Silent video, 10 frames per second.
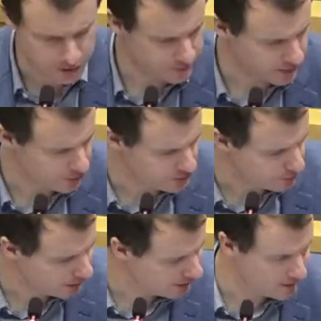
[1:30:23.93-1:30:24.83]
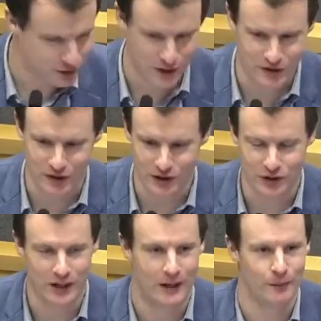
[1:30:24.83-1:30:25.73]
I'm trying to figure out is, I'm looking at the
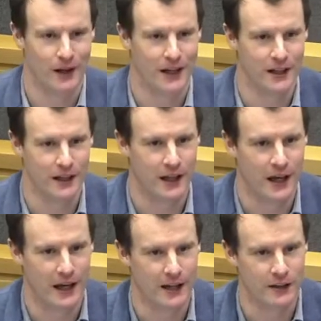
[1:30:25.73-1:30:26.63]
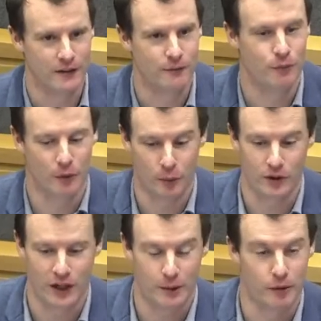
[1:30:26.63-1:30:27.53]
transition timeline, and
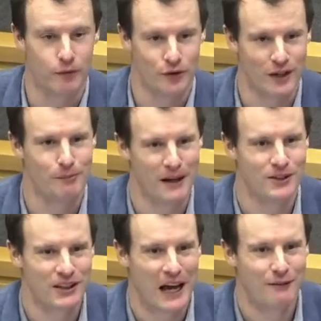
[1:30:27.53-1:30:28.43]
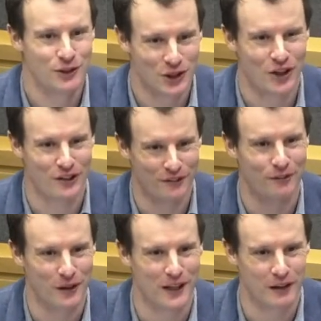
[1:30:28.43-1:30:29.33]
when we're talking about full-time paid staff, sure,
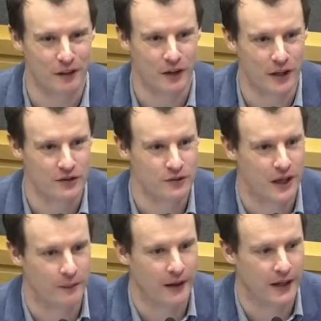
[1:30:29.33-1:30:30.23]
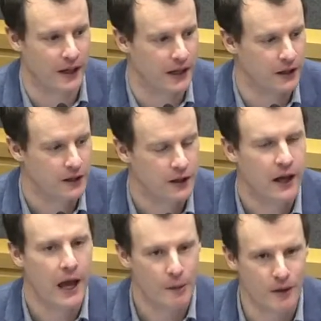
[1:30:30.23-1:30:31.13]
we could give an aggressive timeline. I
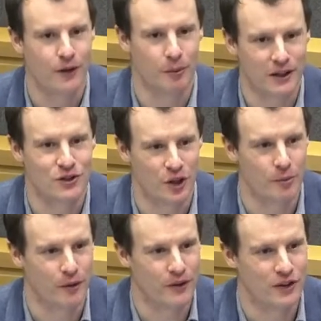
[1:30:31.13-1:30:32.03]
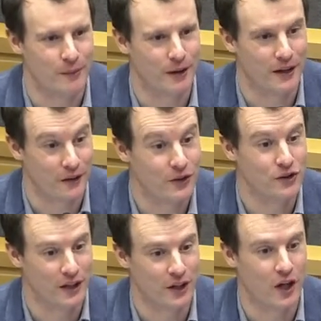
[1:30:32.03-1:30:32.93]
am a little bit concerned about the timeline. It
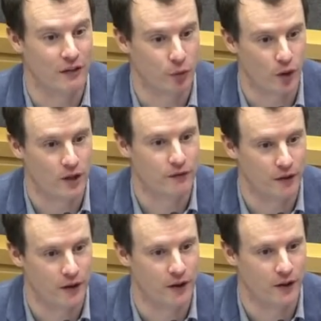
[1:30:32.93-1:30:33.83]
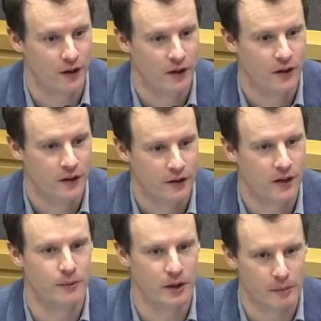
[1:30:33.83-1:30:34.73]
looks like a lot of work for
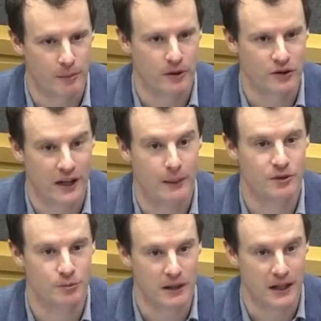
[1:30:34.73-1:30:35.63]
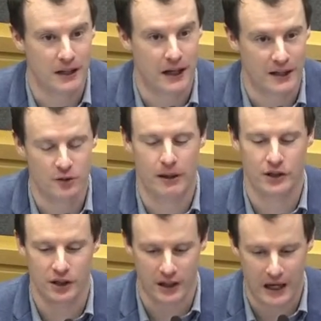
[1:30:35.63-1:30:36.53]
community members to get up speed, and
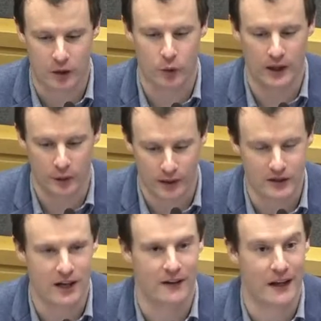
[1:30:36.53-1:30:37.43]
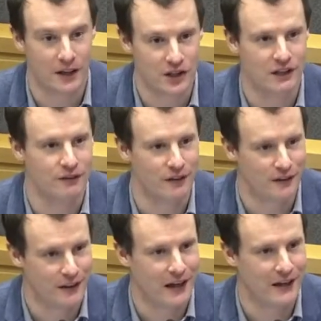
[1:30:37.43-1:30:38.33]
especially how quickly we need to hire that
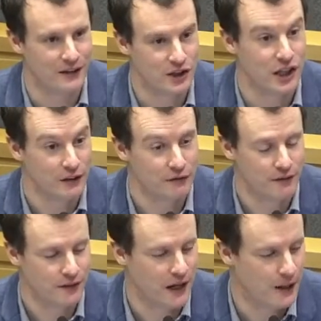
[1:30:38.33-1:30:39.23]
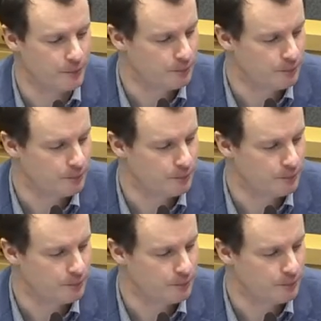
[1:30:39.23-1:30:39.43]
chief.